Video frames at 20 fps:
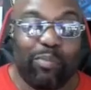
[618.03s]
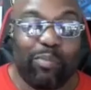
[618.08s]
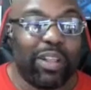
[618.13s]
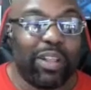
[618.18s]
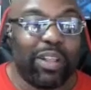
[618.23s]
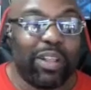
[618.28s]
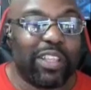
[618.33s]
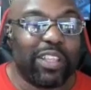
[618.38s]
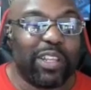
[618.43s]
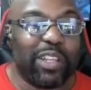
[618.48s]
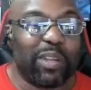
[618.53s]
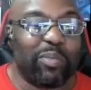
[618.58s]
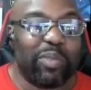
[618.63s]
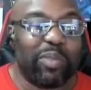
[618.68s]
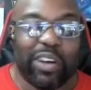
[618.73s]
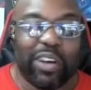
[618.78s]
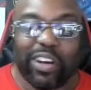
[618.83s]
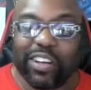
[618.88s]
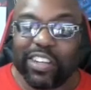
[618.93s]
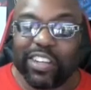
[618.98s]
building the
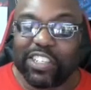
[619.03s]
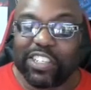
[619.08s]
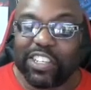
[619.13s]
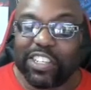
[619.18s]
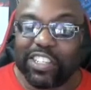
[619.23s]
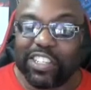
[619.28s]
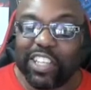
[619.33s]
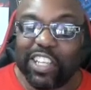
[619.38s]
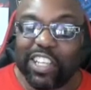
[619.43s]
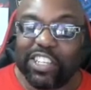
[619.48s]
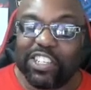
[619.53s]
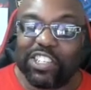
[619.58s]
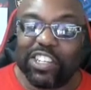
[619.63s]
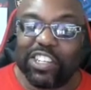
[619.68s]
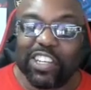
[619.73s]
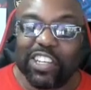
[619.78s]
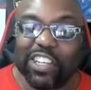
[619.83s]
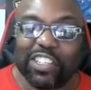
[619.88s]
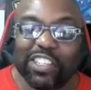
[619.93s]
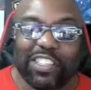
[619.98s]
park. They
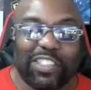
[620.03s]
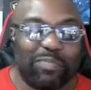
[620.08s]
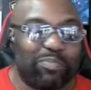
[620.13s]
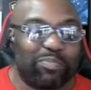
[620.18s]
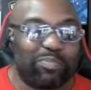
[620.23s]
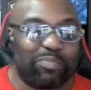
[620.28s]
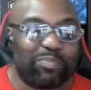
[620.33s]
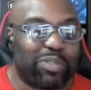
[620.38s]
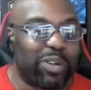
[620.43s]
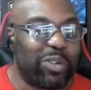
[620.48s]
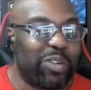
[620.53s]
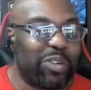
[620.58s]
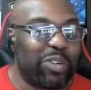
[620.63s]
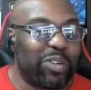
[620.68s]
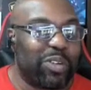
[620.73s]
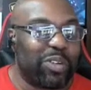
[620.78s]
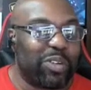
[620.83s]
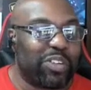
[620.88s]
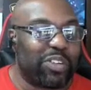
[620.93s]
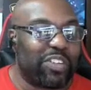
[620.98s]
just broke
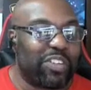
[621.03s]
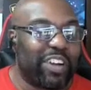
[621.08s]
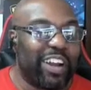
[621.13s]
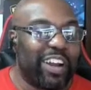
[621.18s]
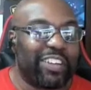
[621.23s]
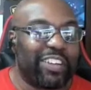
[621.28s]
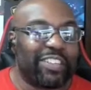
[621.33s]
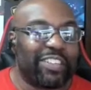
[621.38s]
ground.